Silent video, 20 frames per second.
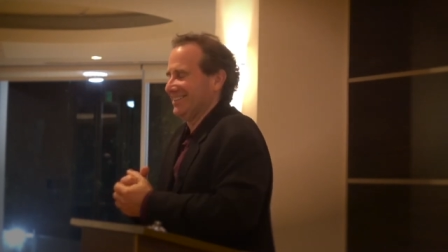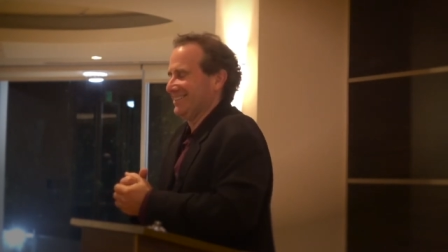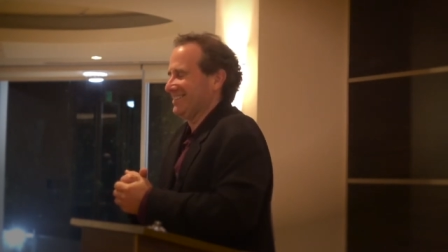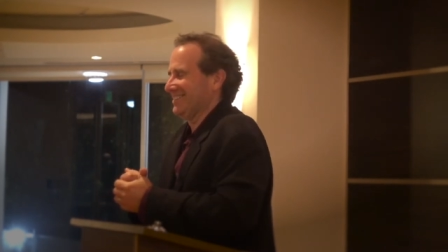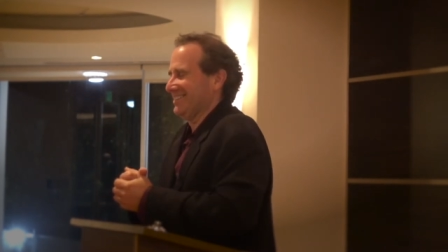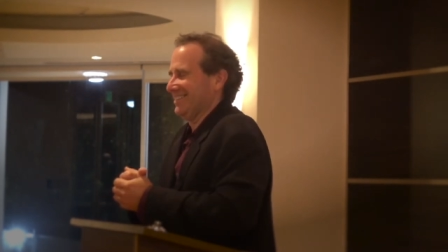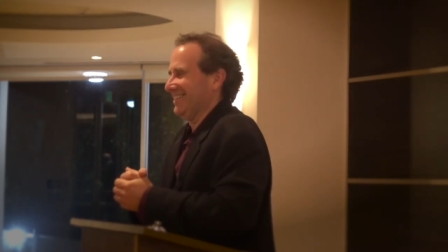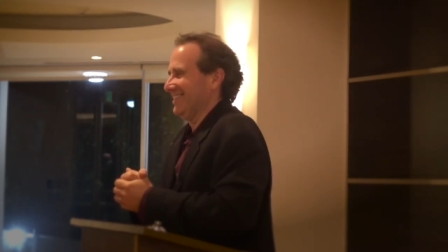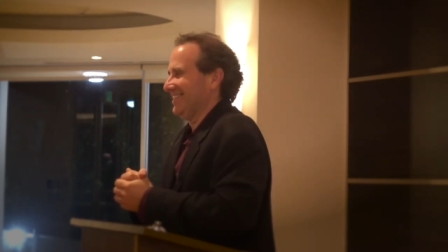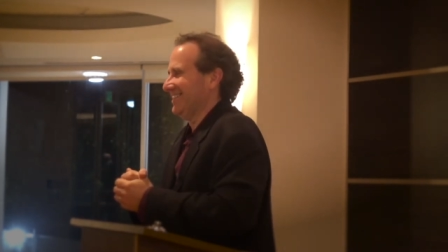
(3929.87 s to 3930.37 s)

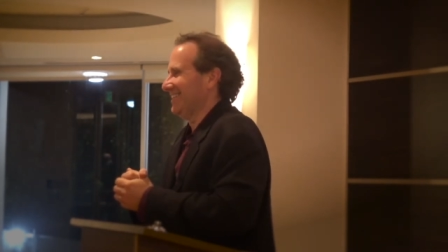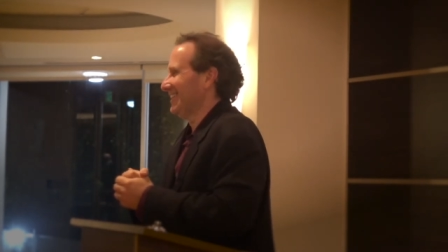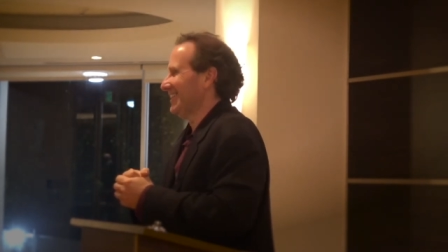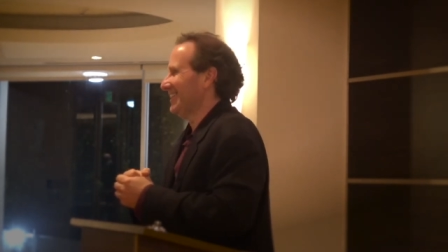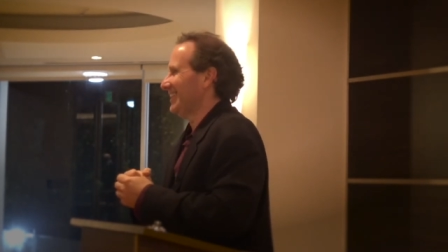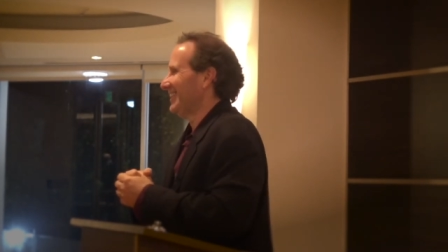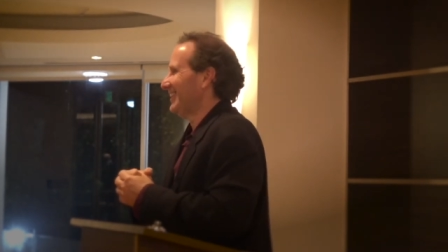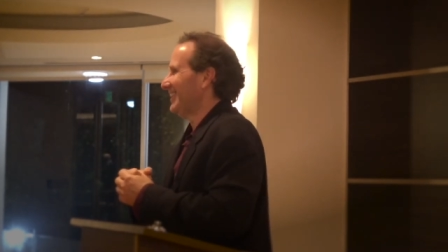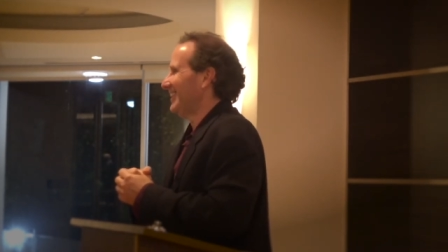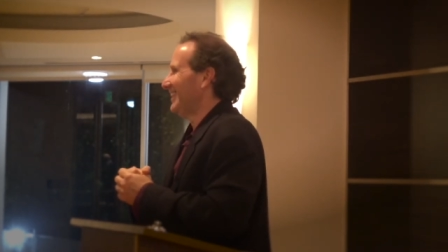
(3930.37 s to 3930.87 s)
it's like,
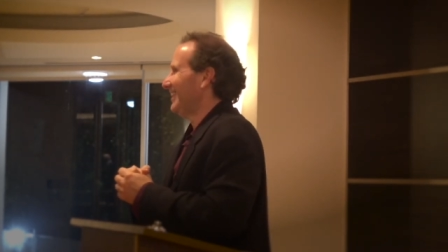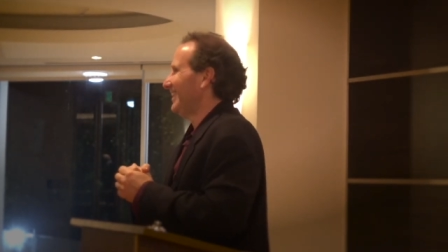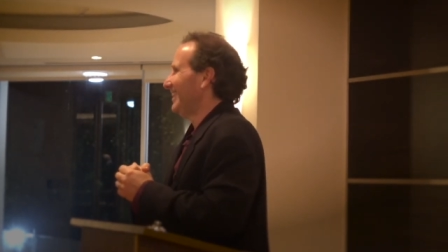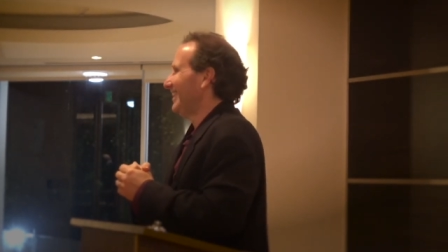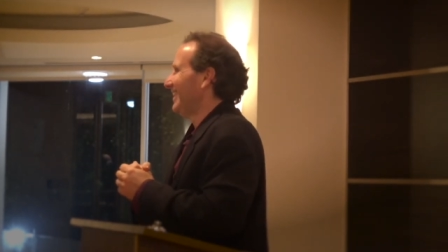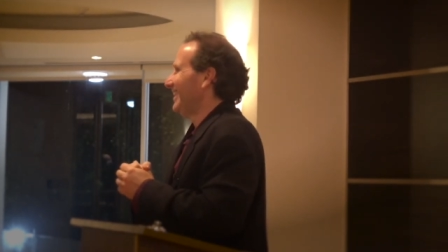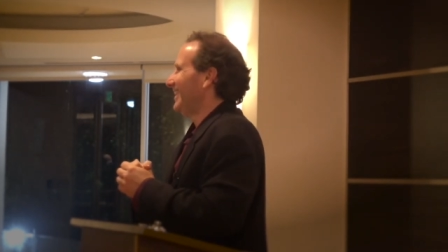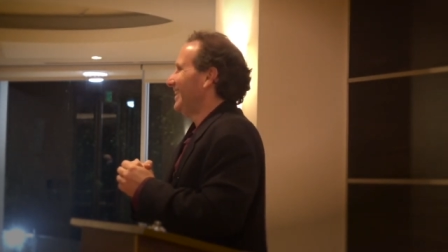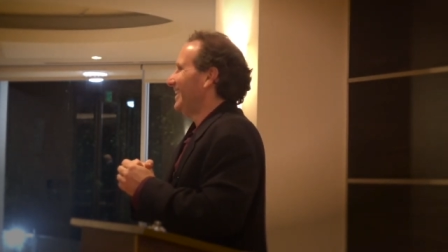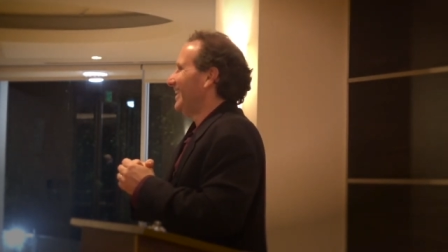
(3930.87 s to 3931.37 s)

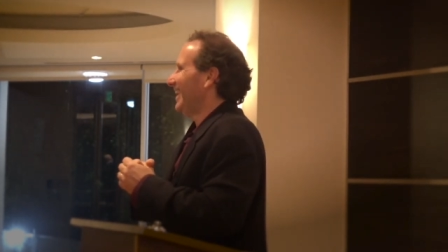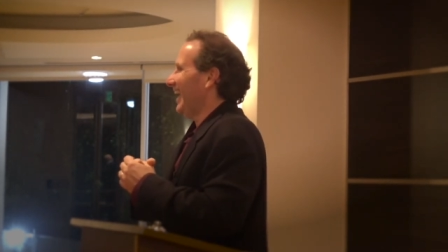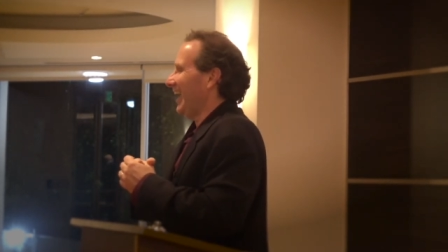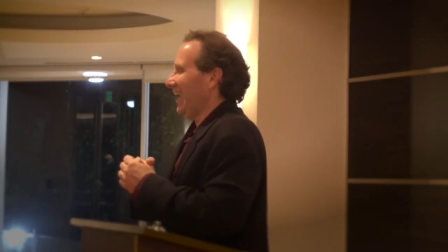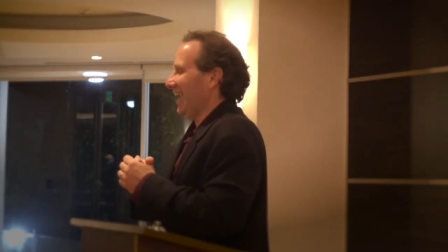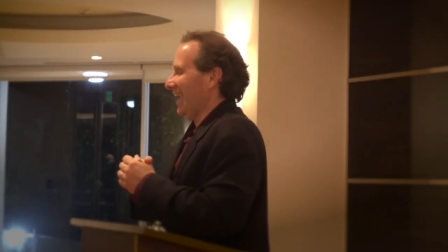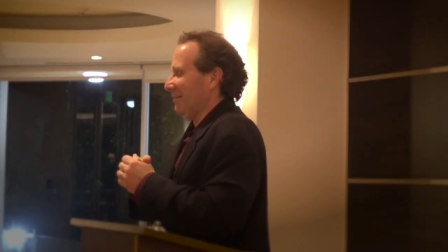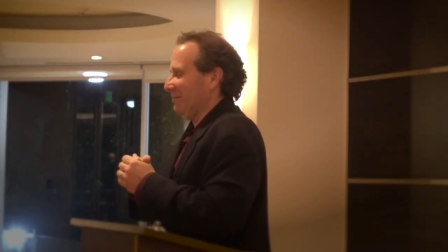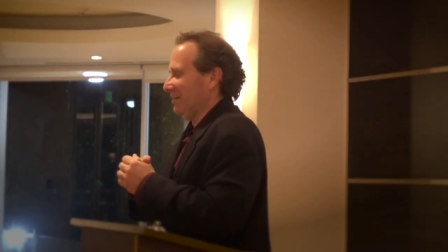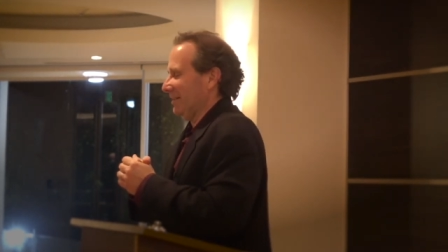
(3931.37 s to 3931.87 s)

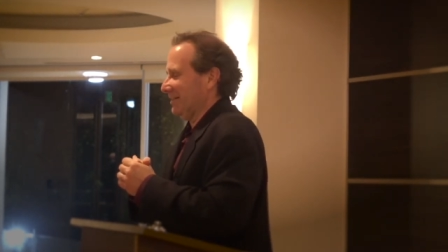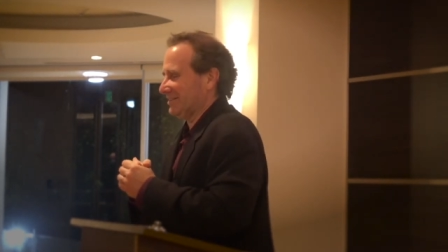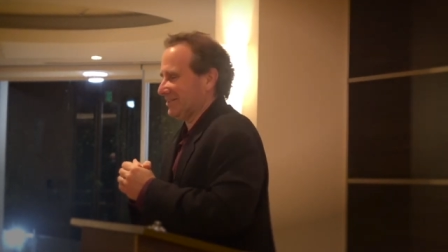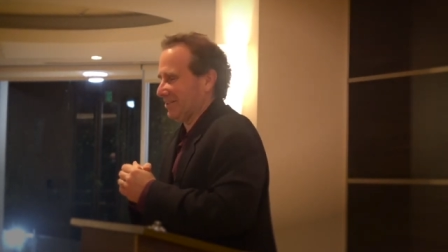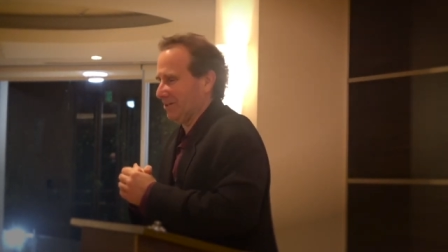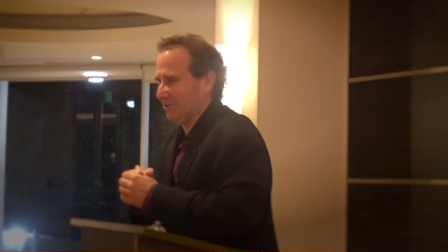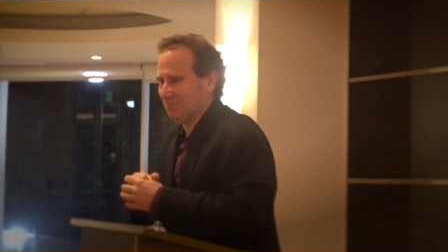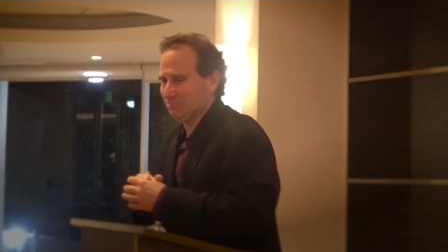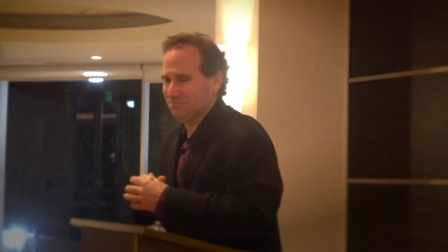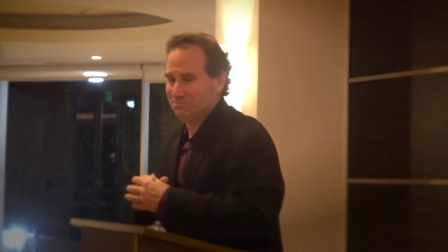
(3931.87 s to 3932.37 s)
uh, I mean,
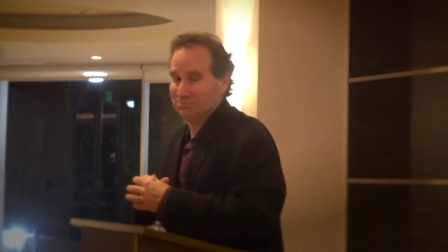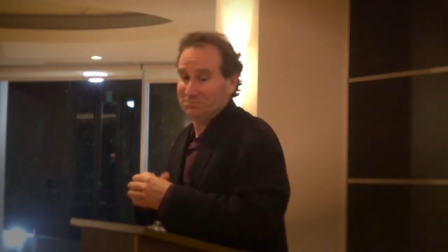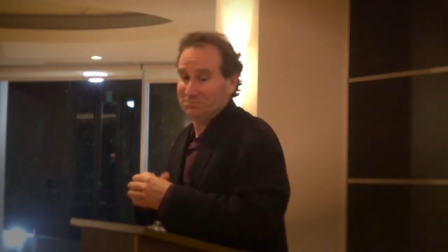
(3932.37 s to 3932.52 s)
so,